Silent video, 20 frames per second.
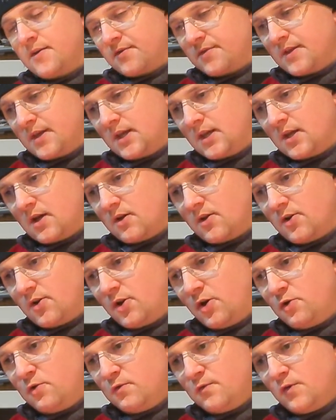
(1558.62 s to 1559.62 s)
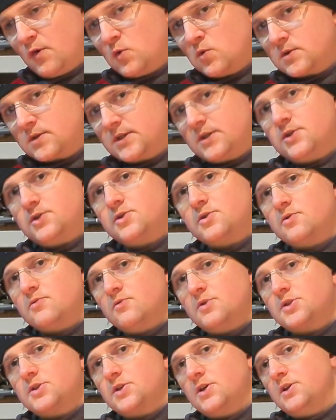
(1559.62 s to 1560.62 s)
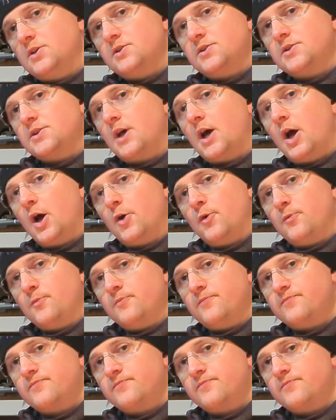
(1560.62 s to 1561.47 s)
the low voltage return to home.